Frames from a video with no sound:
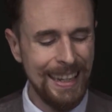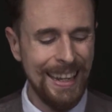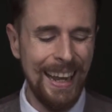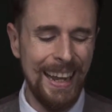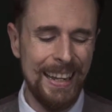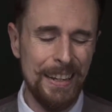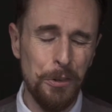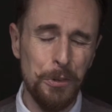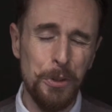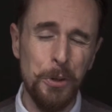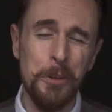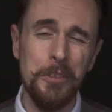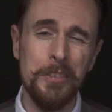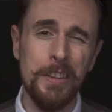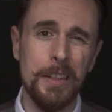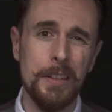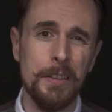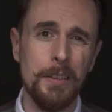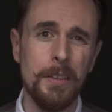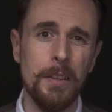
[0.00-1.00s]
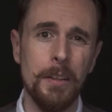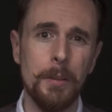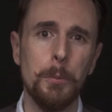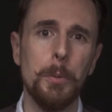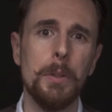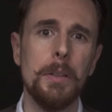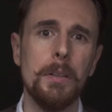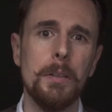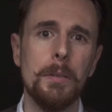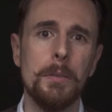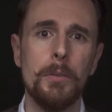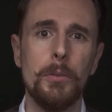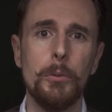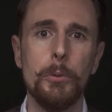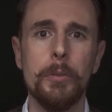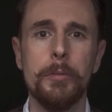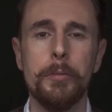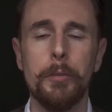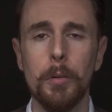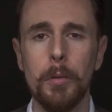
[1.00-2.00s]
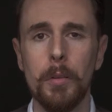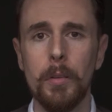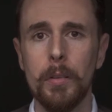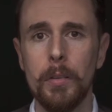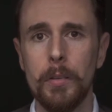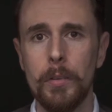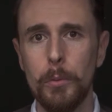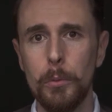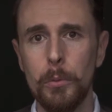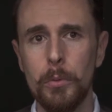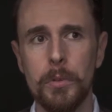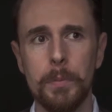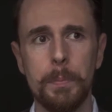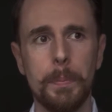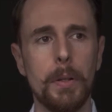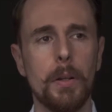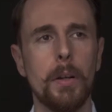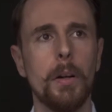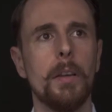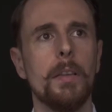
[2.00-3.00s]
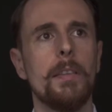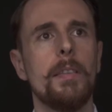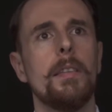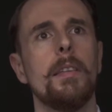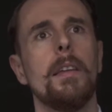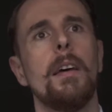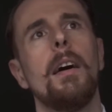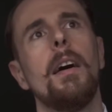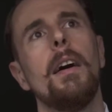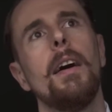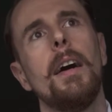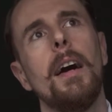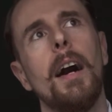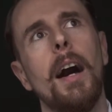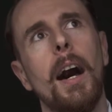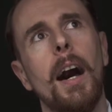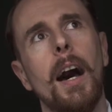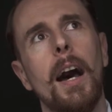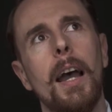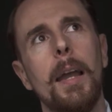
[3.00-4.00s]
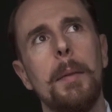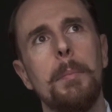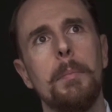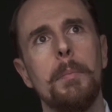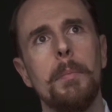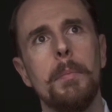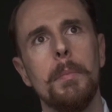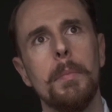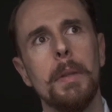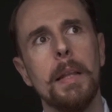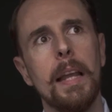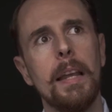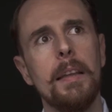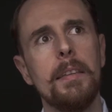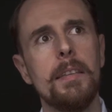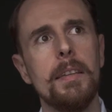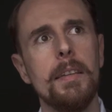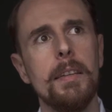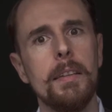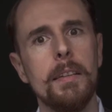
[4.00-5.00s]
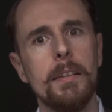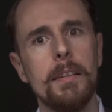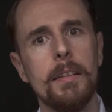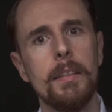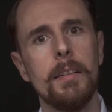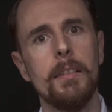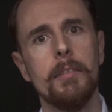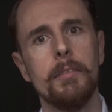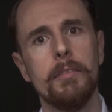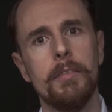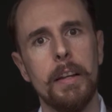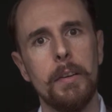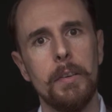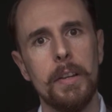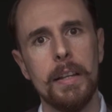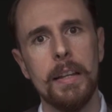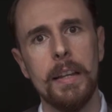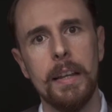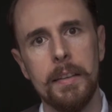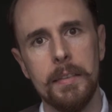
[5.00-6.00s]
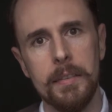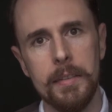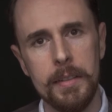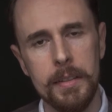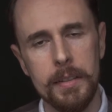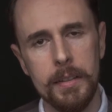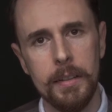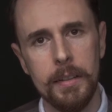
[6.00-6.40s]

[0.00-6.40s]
I don't know if I will do a full suit because I'm lazy, very lazy.